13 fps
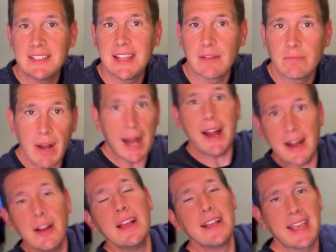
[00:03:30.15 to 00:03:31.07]
and then
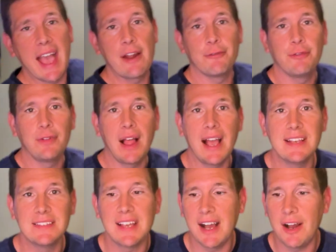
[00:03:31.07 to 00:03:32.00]
meow, cat
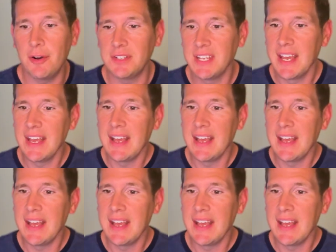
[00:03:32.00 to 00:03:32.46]
flies out.